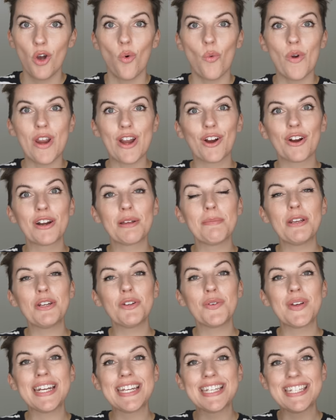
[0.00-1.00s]
we are gonna be
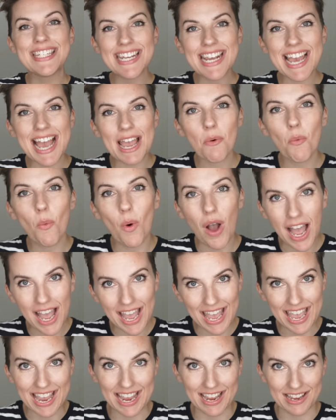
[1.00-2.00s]
doing
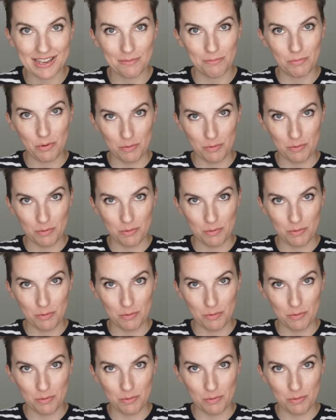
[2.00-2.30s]
DIY